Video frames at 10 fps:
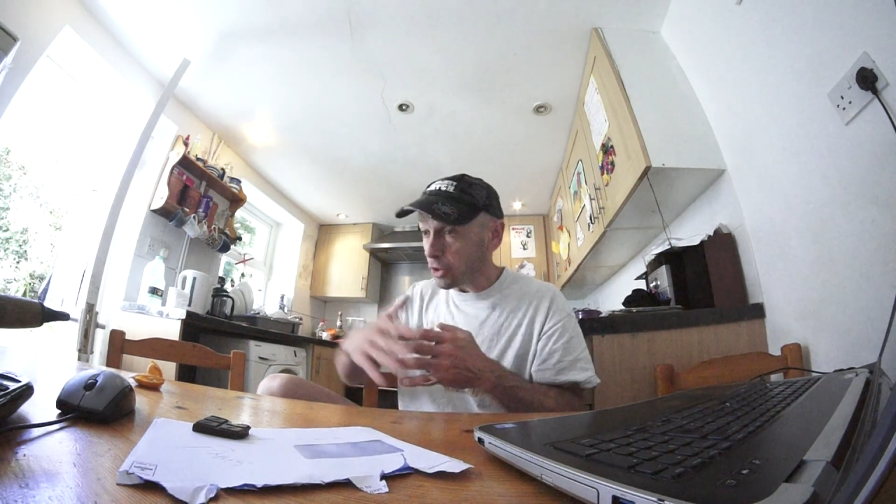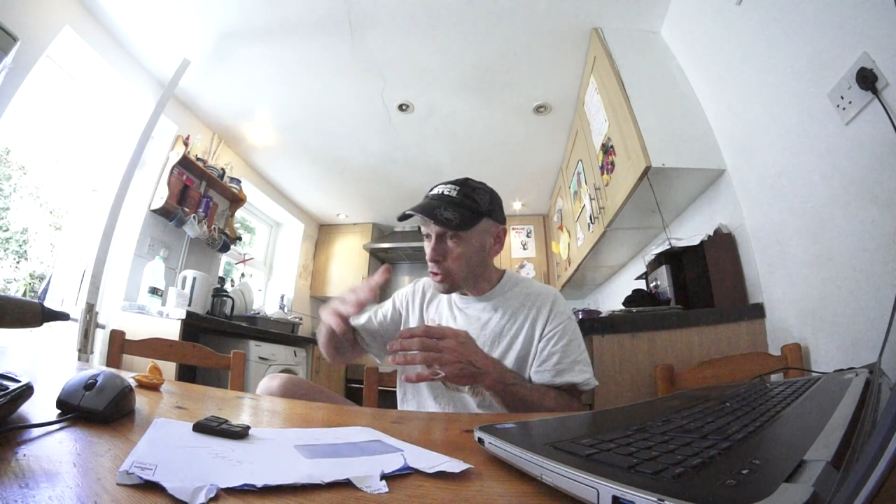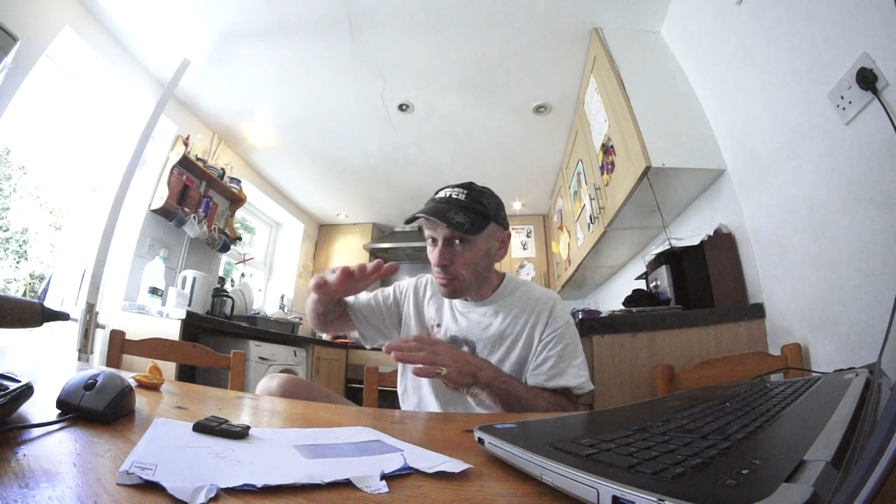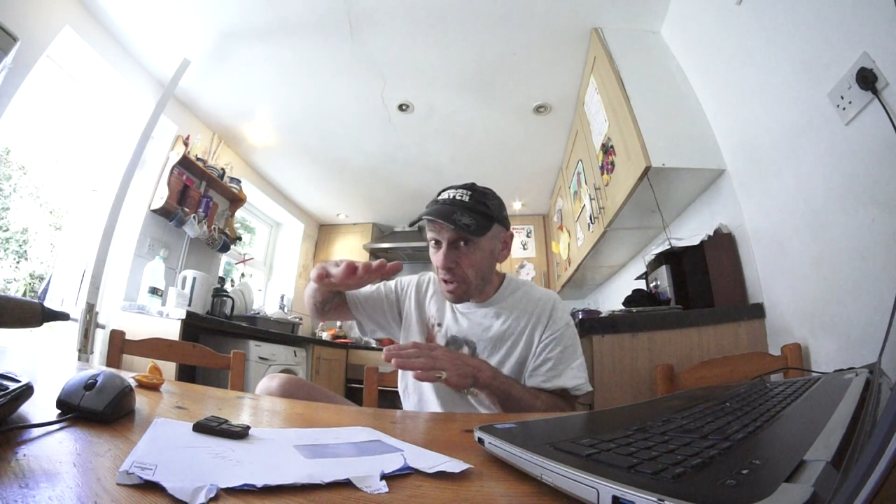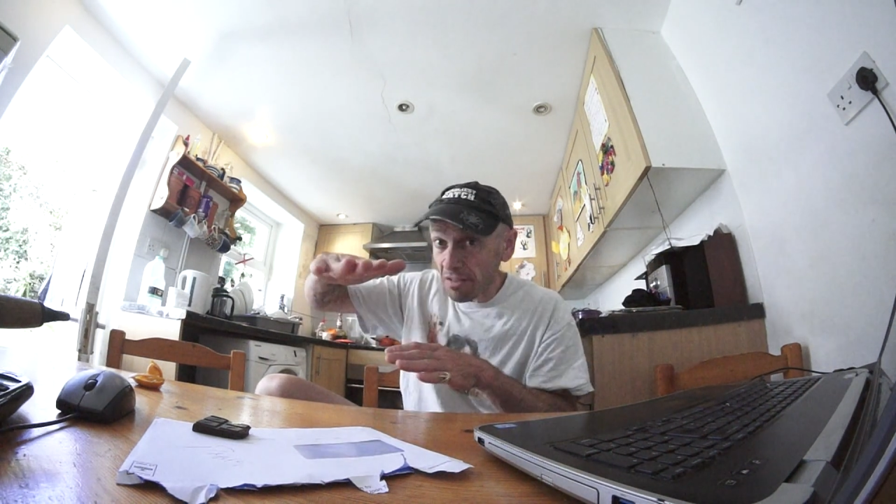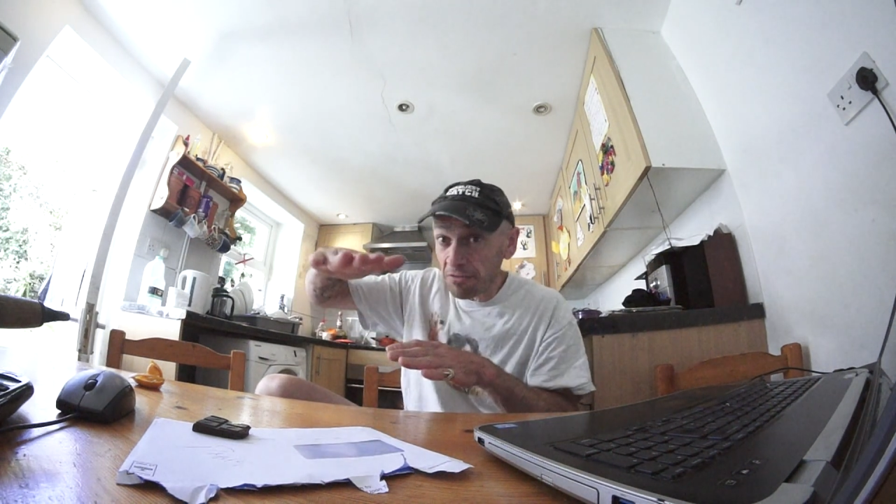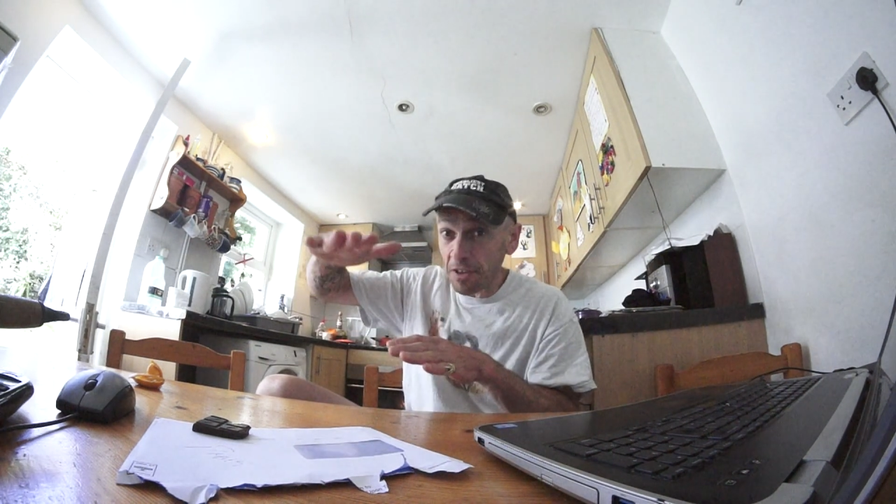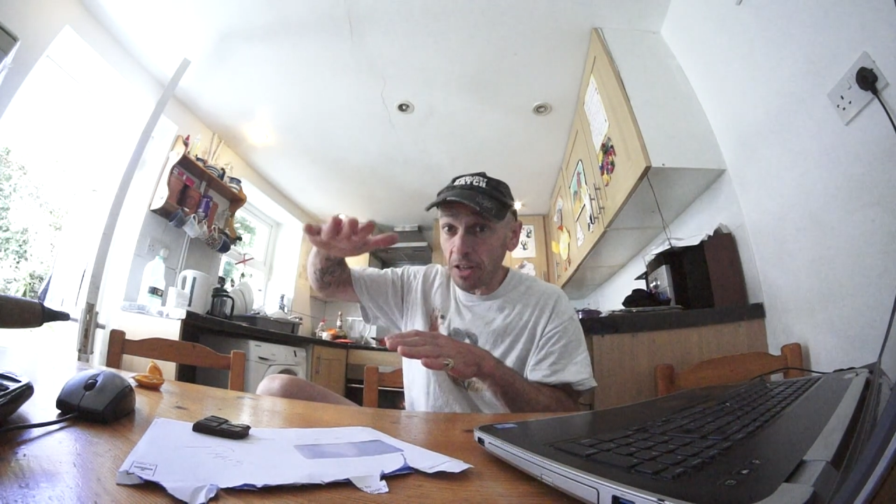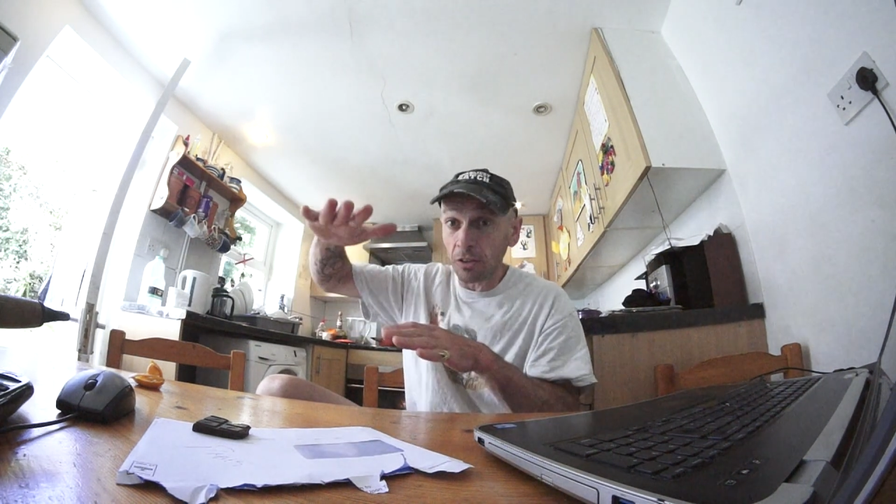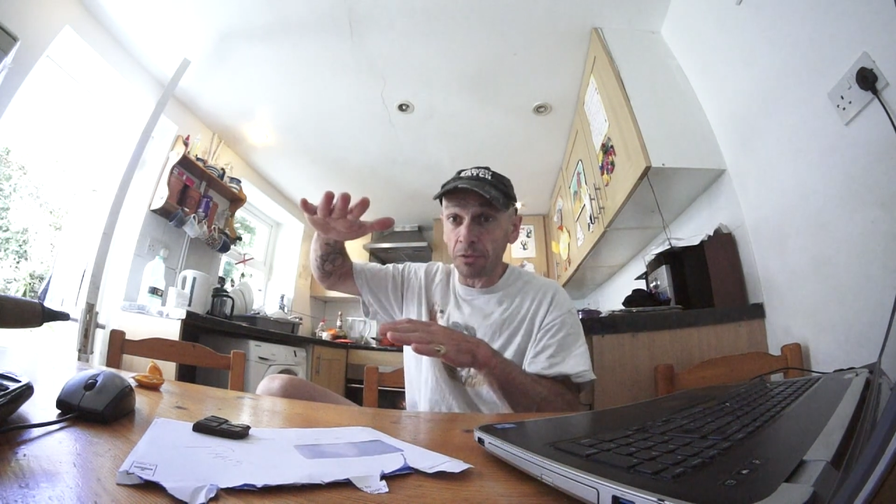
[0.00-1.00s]
You may
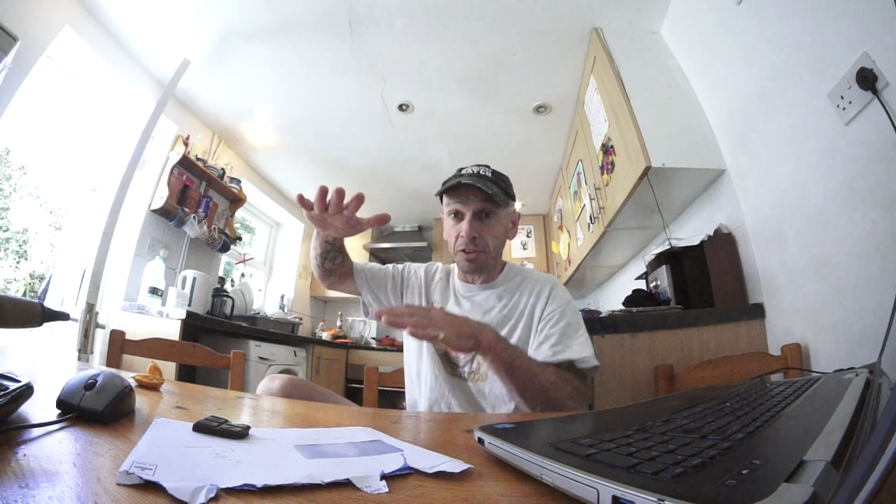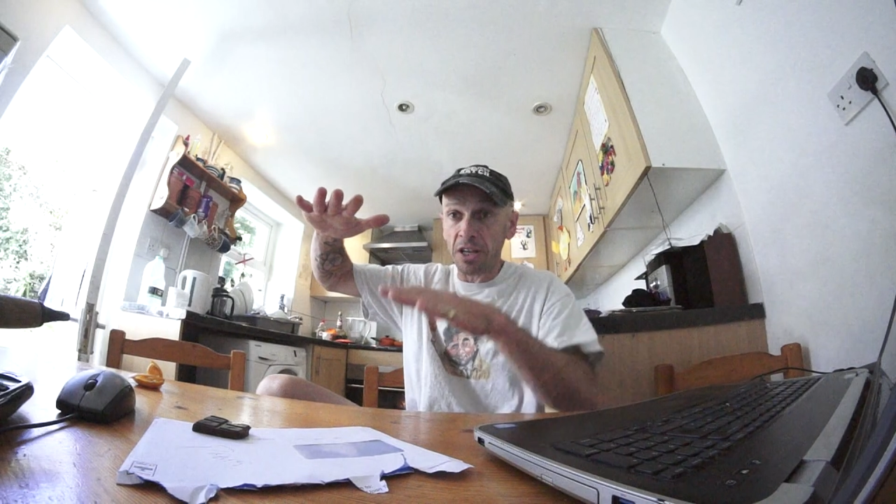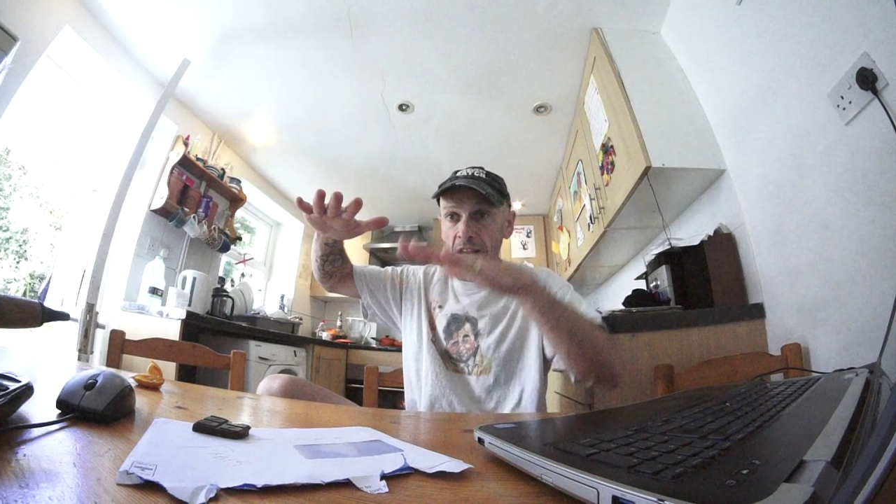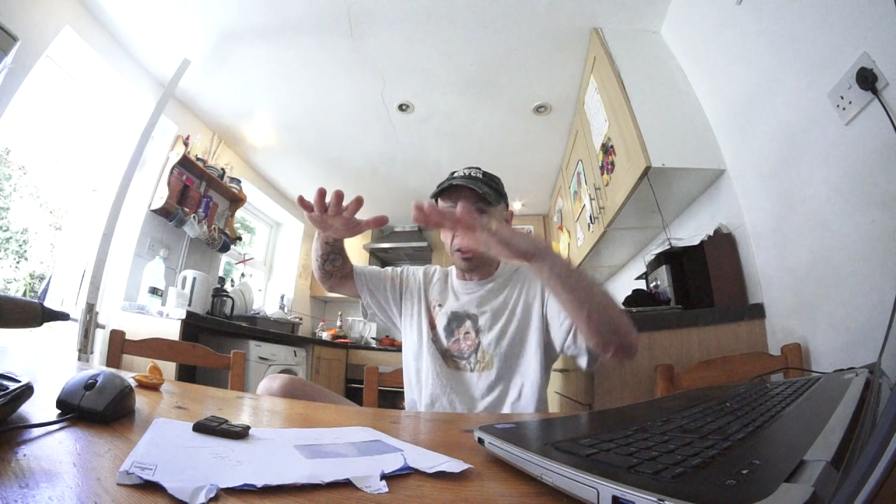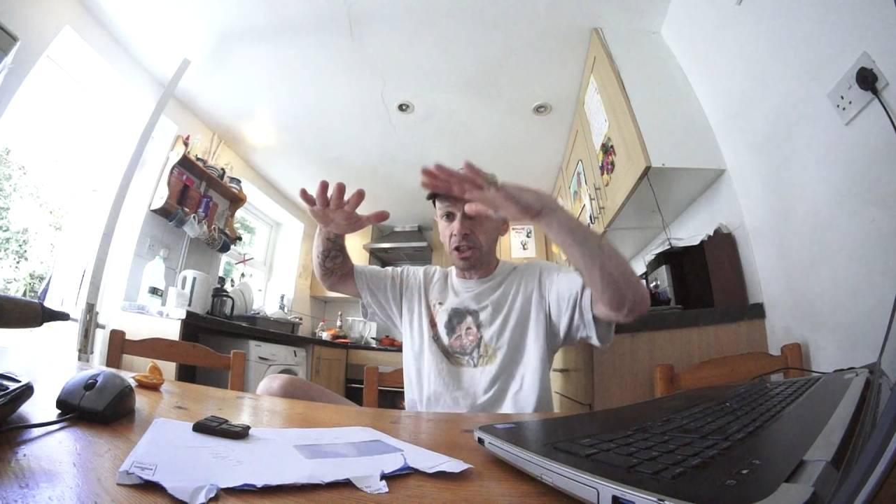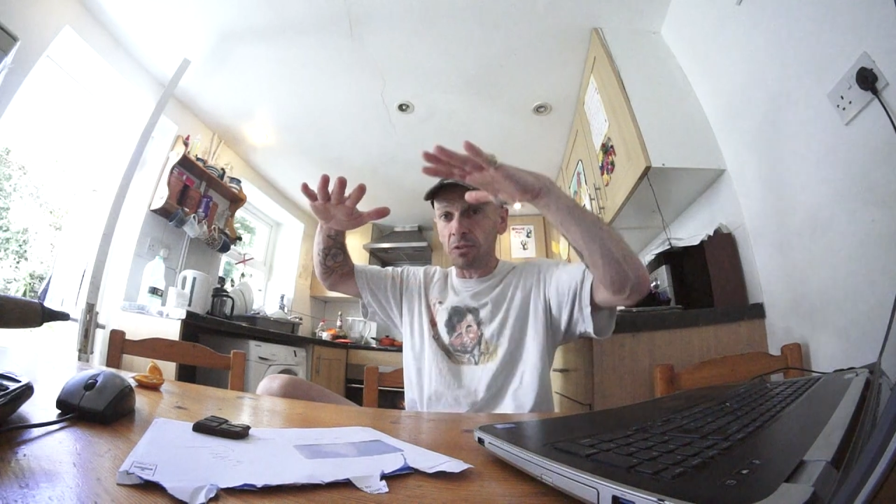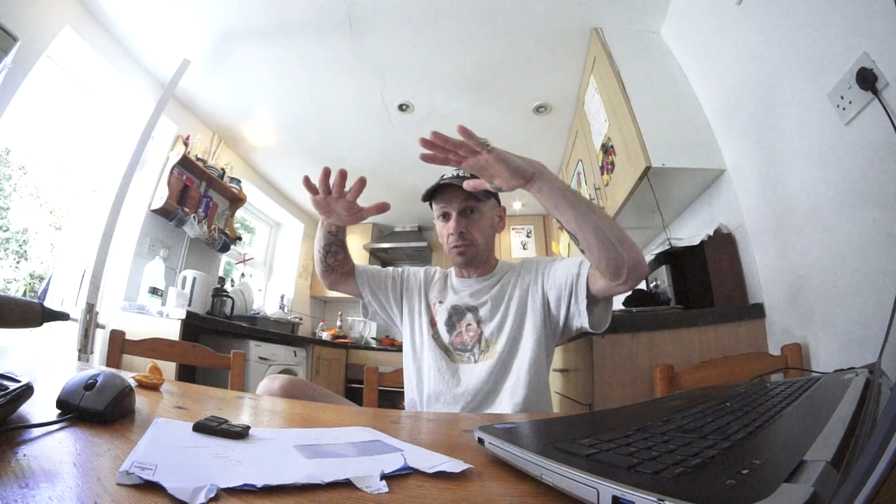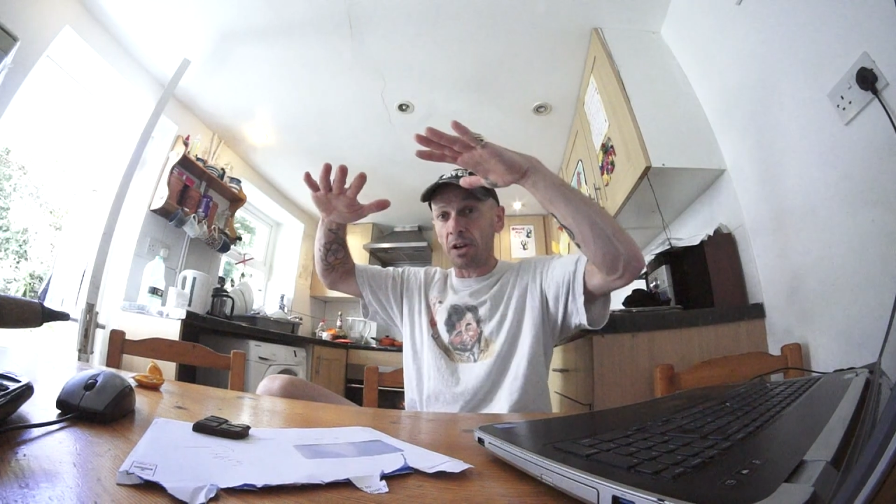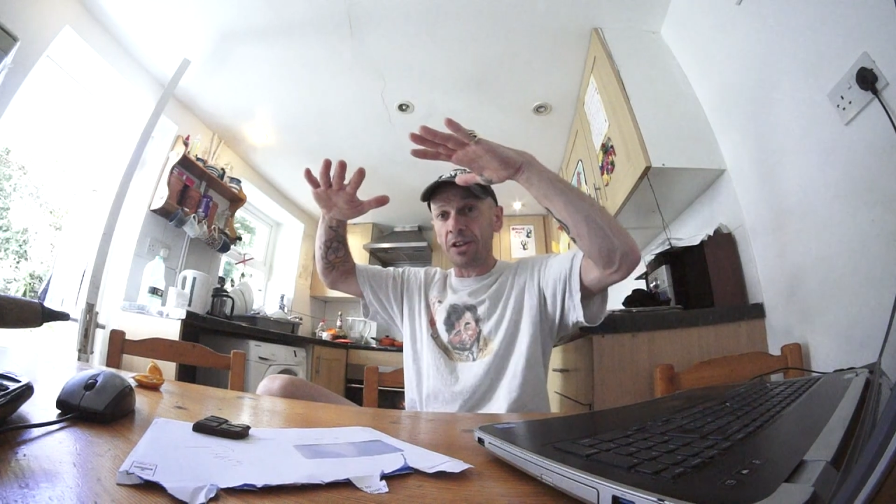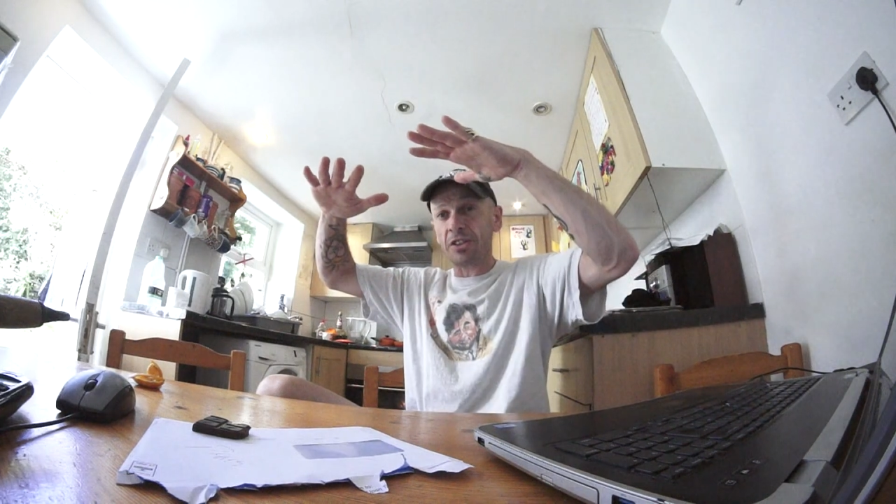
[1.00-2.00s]
feel the energy
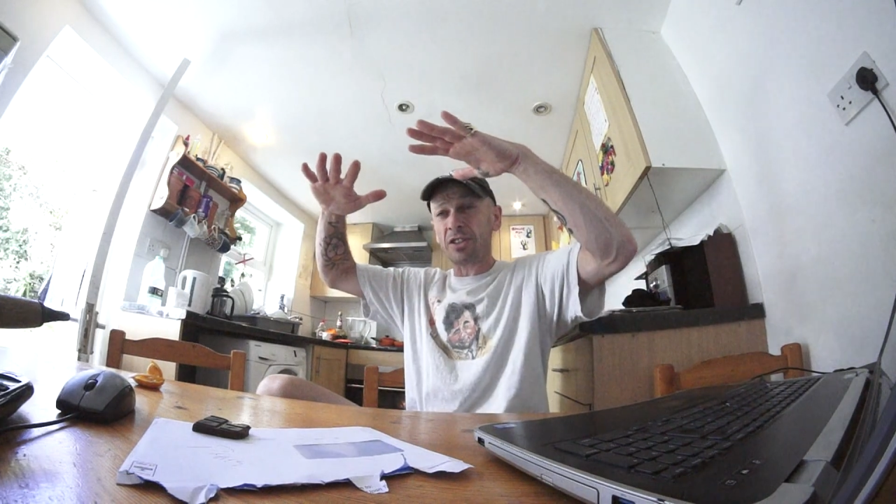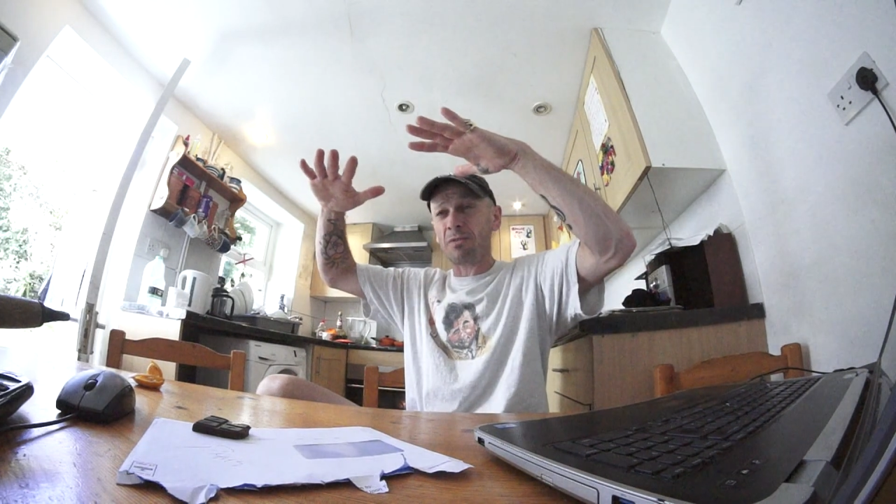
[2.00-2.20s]
rises